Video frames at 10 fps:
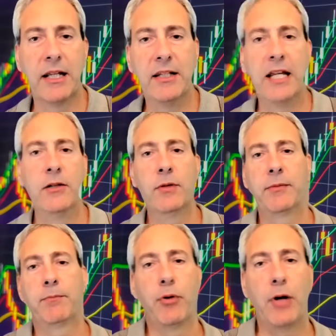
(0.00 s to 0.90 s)

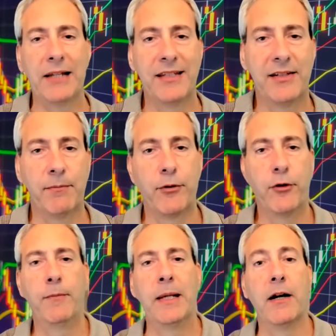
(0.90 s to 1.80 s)
Continuous process
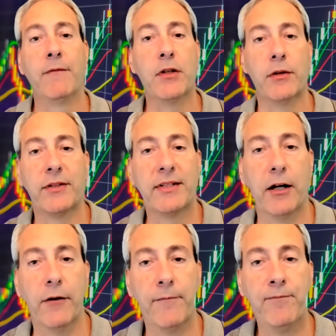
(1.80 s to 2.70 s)
improvement of
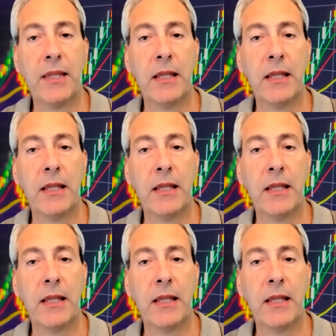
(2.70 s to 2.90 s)
yourself,